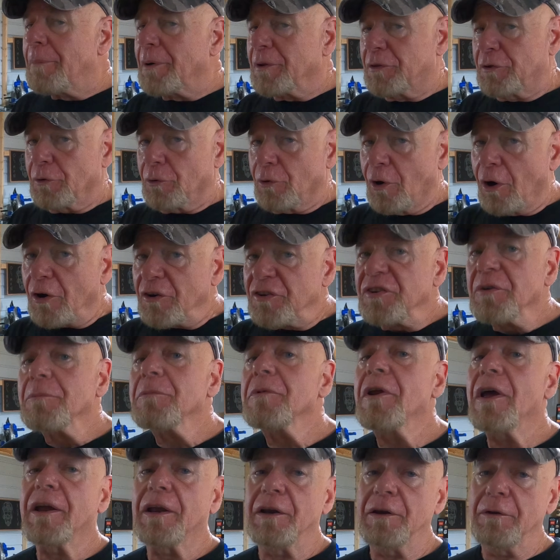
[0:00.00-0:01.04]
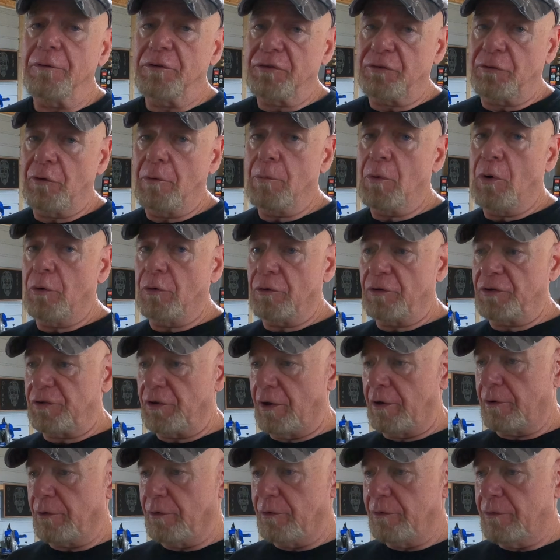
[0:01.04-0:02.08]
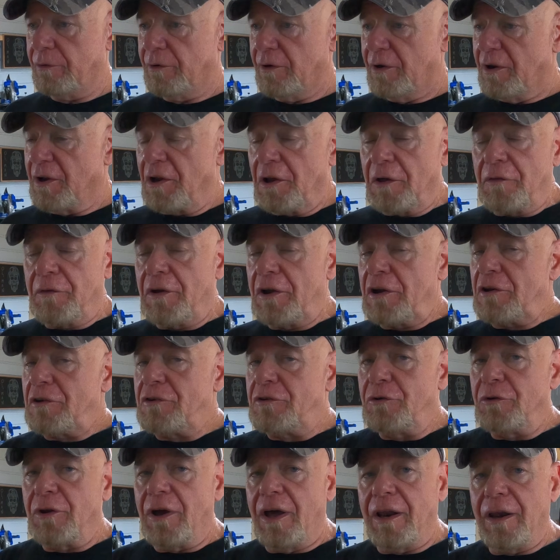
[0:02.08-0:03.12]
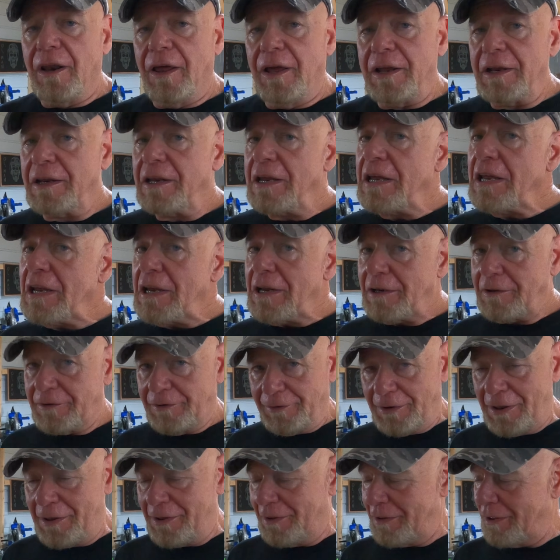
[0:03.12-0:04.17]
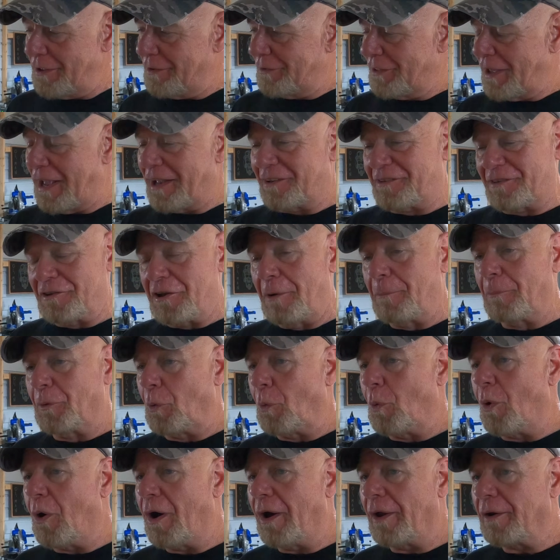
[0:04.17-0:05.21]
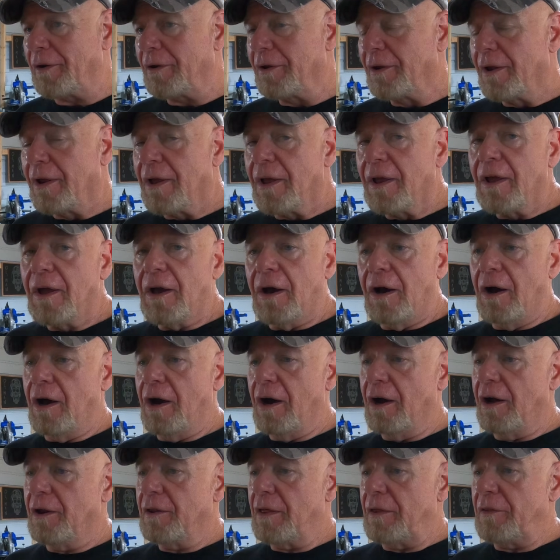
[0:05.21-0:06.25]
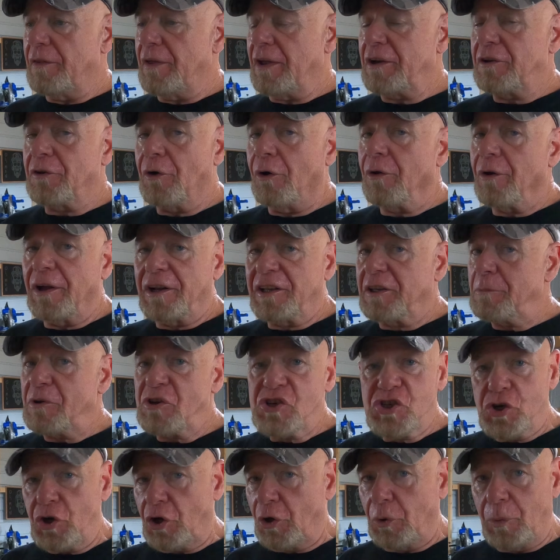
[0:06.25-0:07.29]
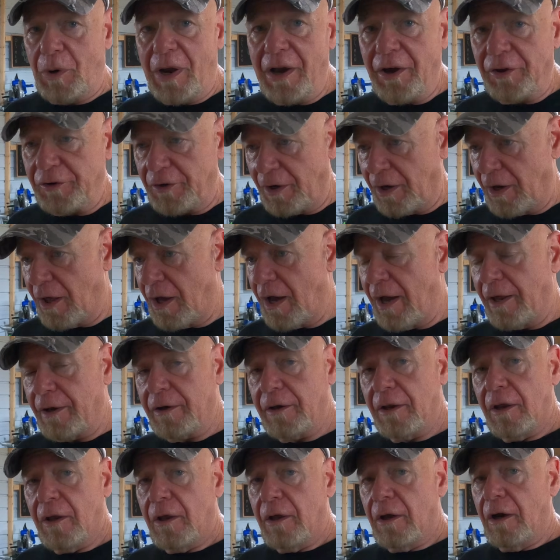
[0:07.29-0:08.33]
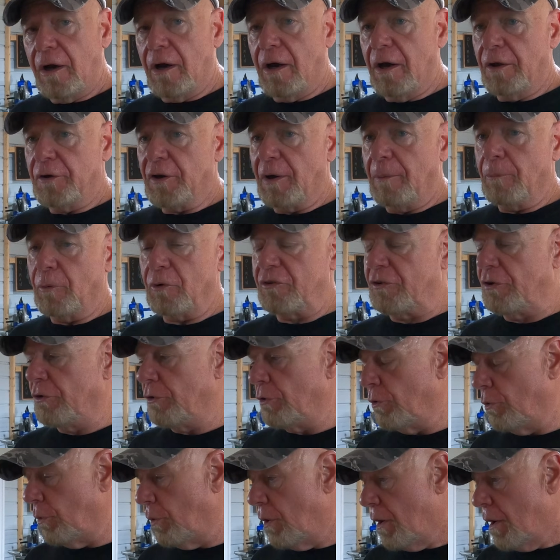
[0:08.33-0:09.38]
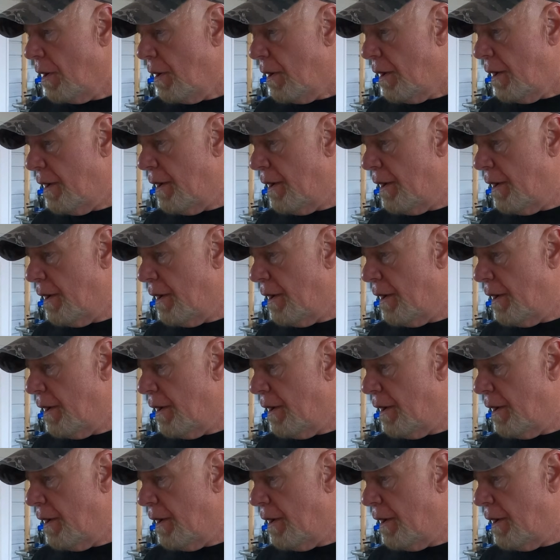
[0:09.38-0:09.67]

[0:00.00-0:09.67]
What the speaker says: But there are some negatives for a motorcycle. They do not like heat. That's number one. And they don't like to be shook around a lot. Number two.